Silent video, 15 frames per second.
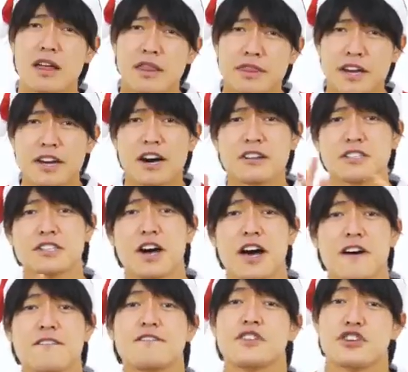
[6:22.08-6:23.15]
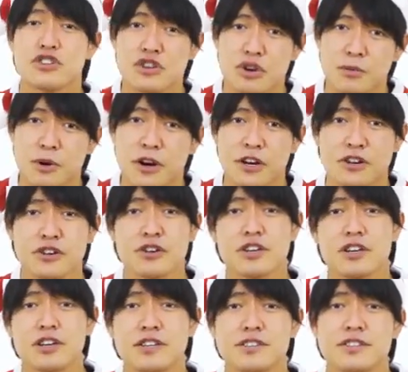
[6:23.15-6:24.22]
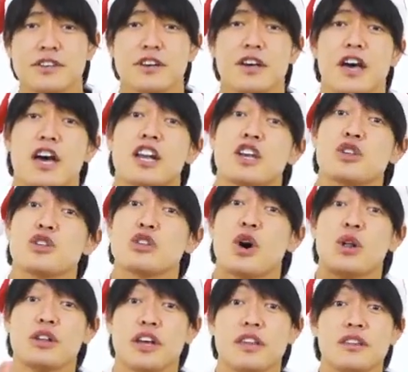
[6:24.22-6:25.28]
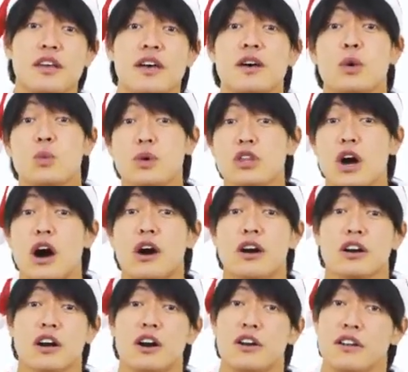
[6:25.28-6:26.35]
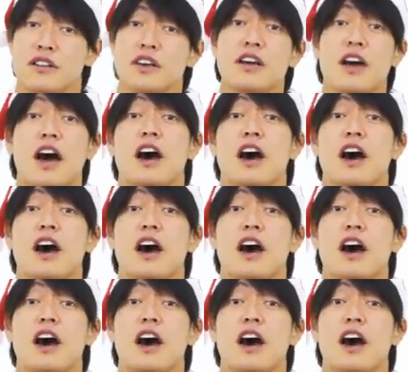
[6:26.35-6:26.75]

They also have gingerbread cookies and a stollen, which are currently